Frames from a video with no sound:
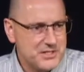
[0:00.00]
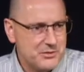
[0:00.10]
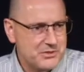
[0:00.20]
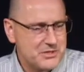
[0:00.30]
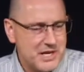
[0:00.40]
It
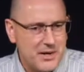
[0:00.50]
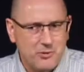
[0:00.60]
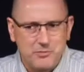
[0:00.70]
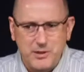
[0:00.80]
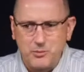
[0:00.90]
was a time when
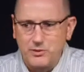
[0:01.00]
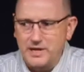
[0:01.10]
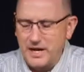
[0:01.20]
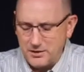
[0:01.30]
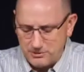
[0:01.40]
people would
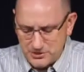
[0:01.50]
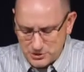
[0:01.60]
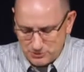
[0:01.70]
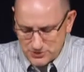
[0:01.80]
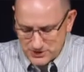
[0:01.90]
gather in
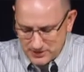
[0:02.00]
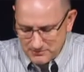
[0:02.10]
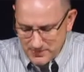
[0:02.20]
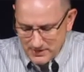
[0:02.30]
Jerusalem